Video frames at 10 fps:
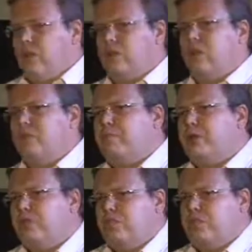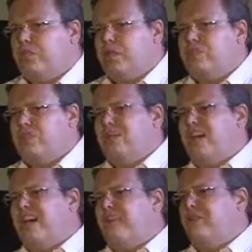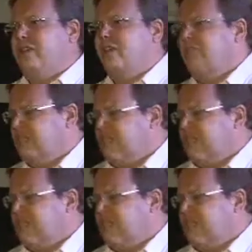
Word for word: You know, a lot of publishers and brands, well, you know,